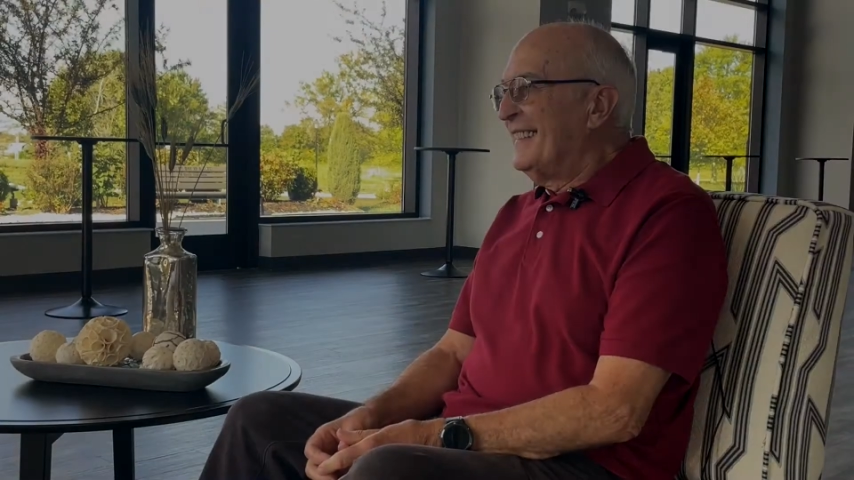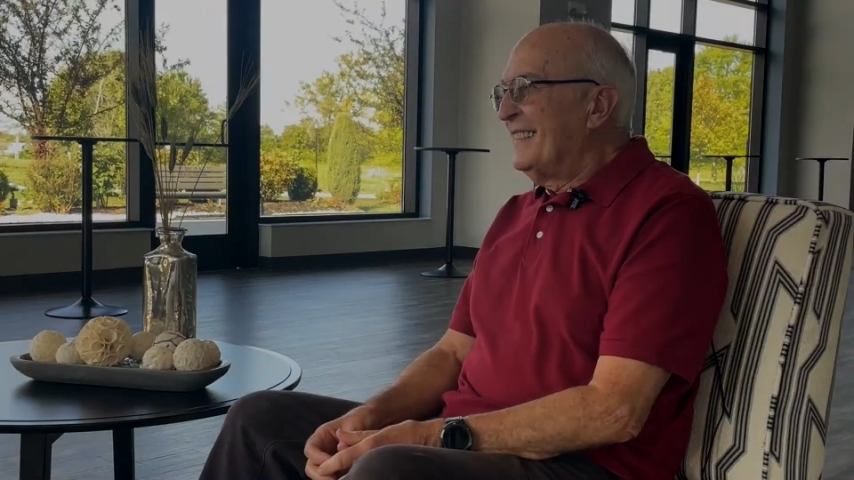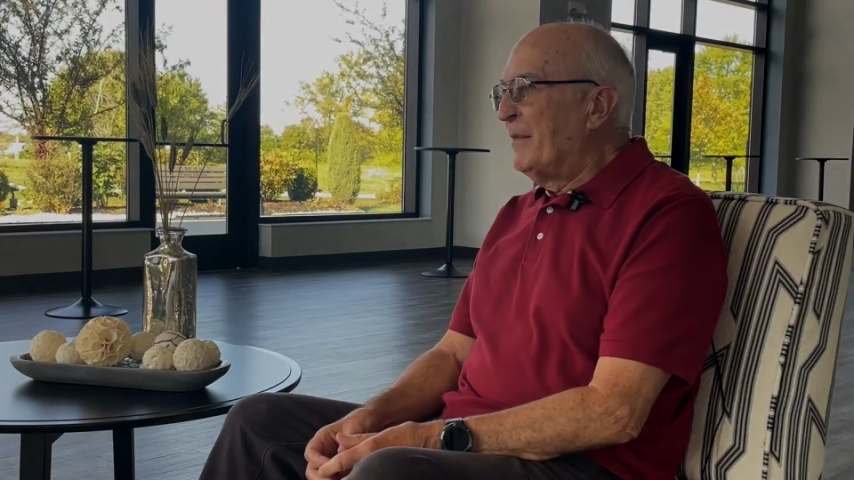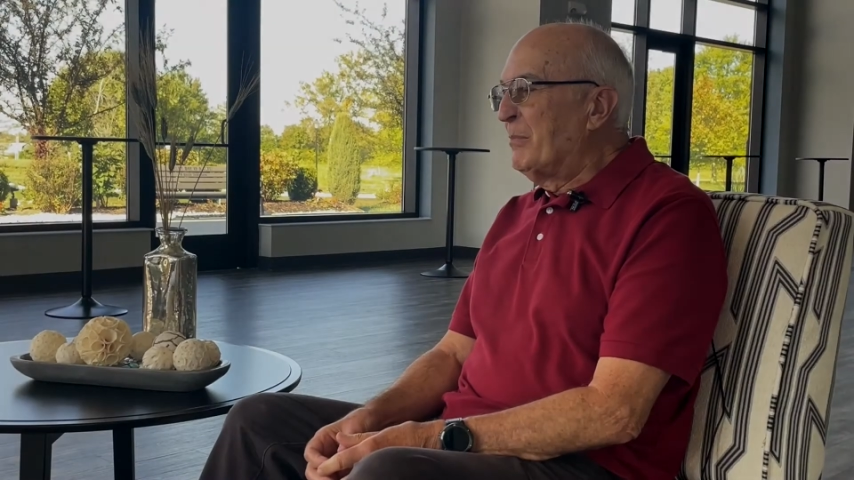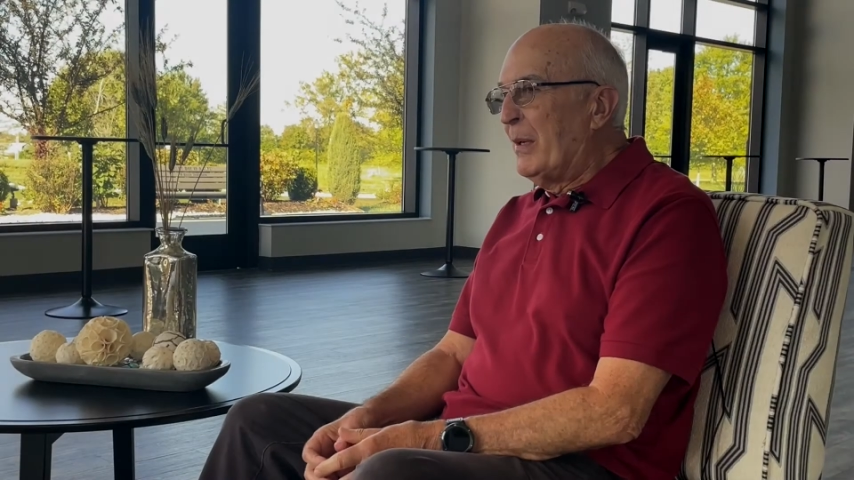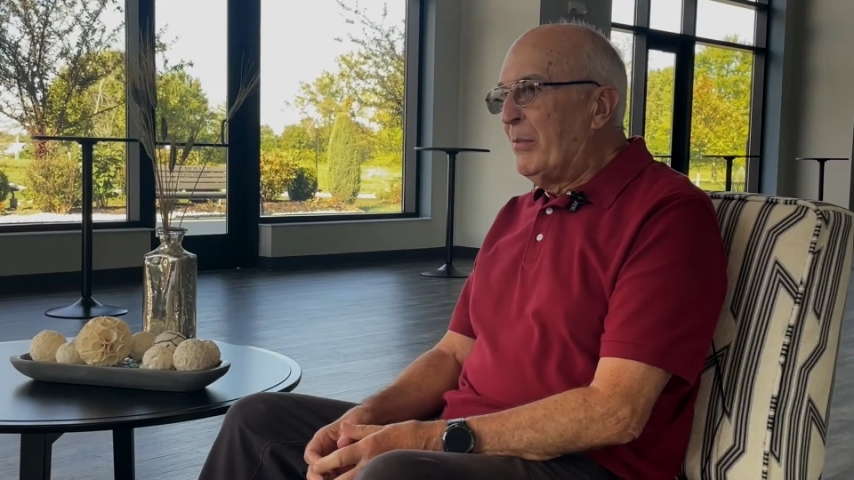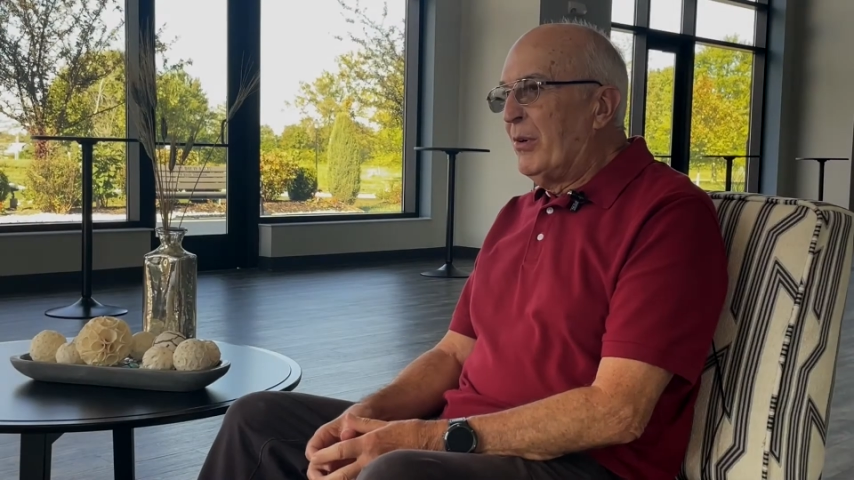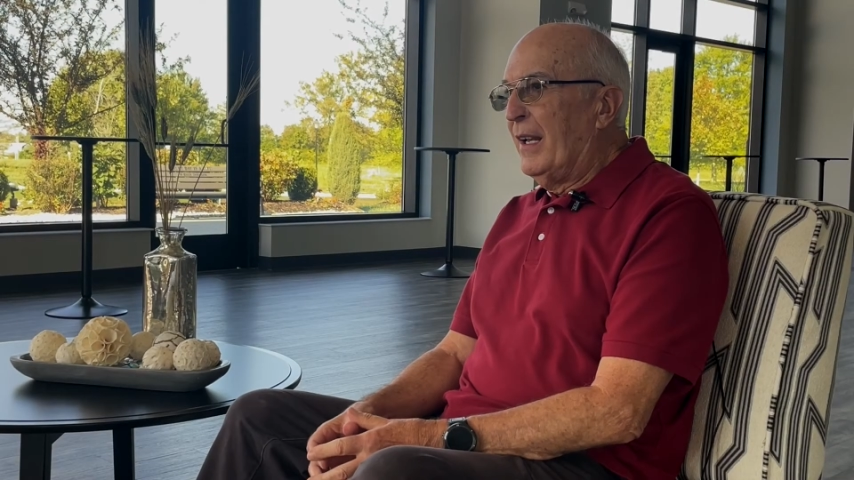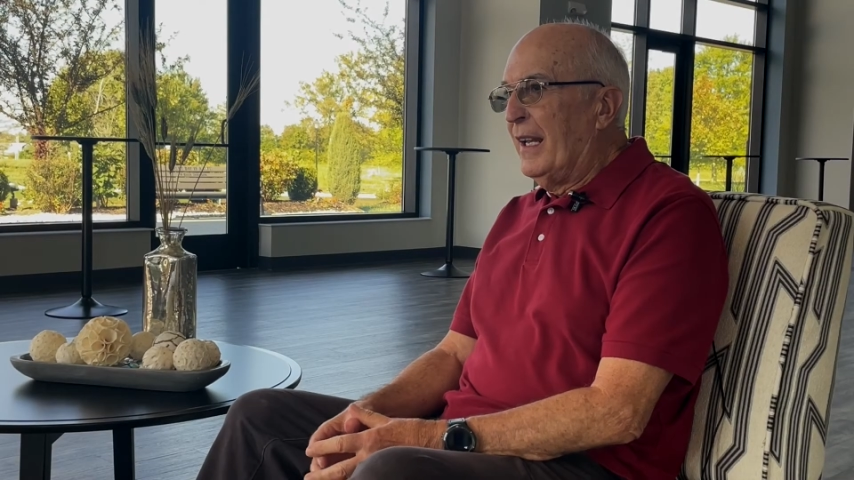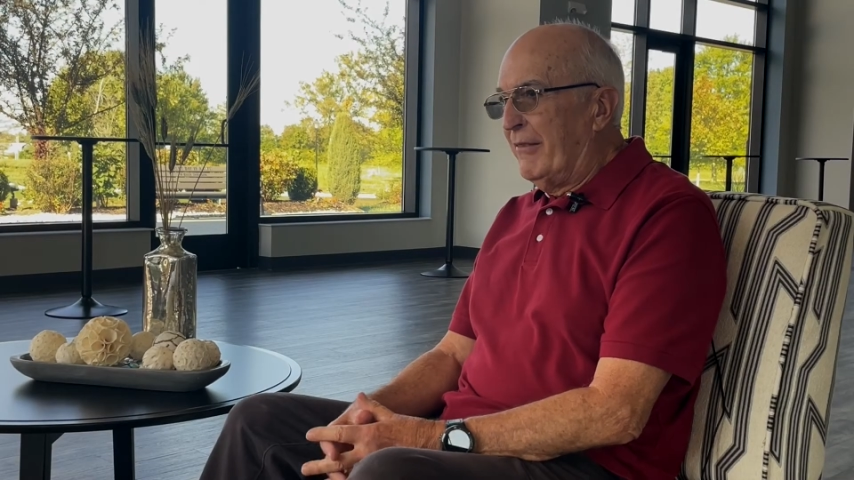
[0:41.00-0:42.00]
September
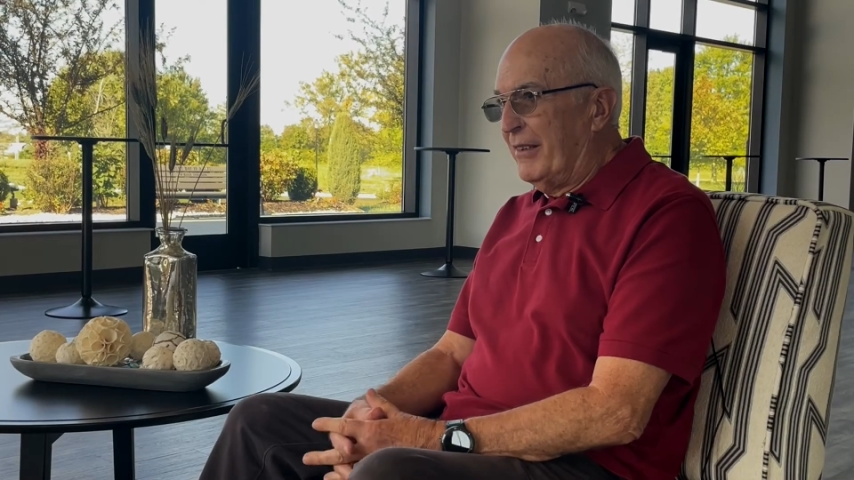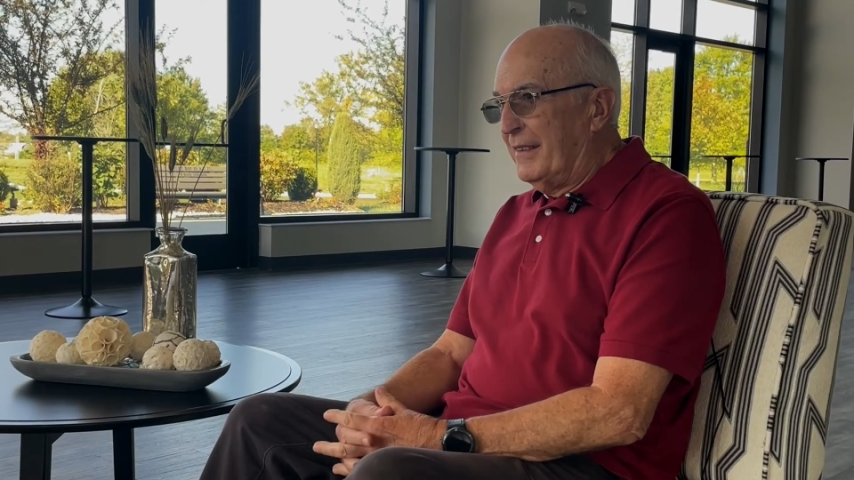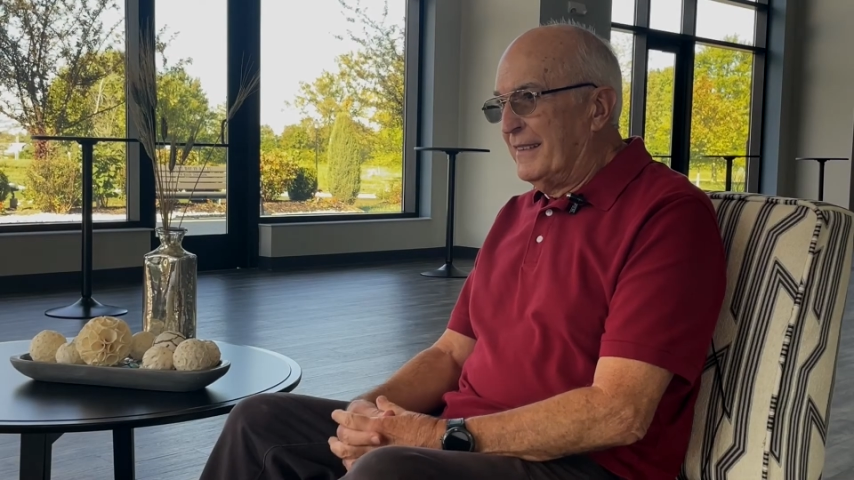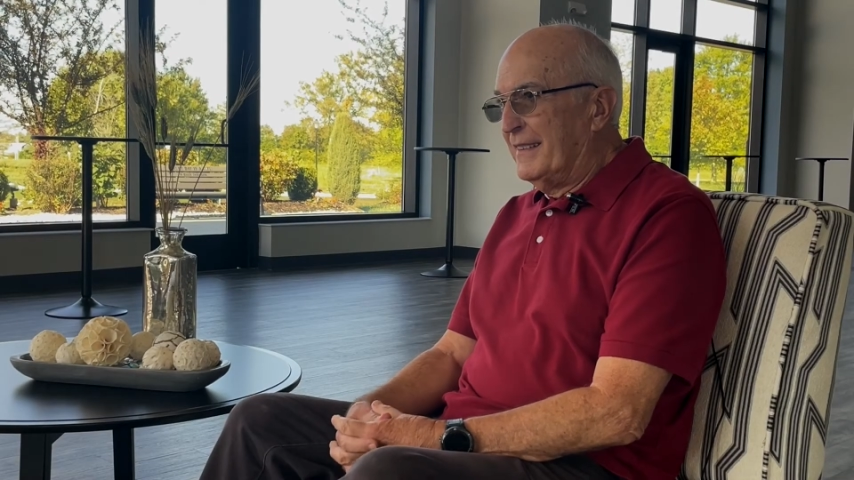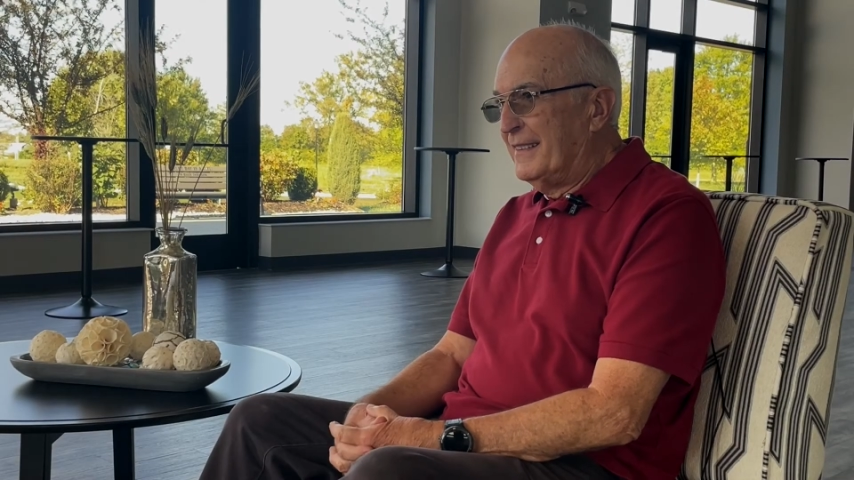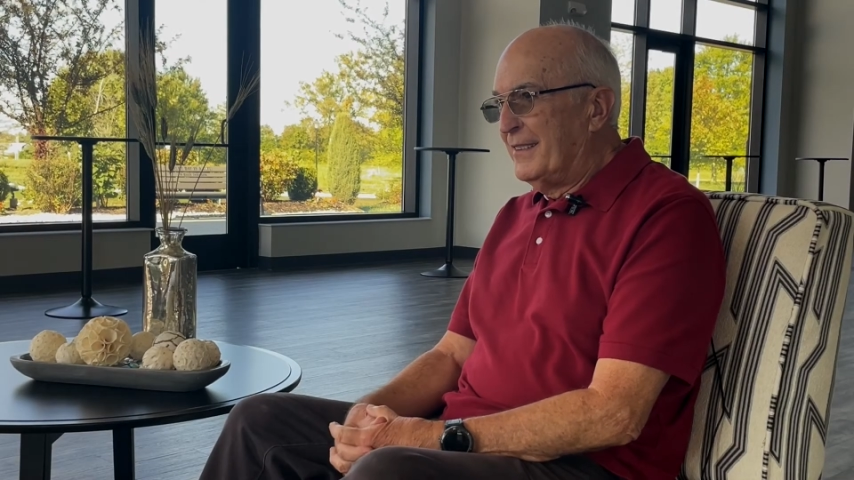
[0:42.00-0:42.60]
11,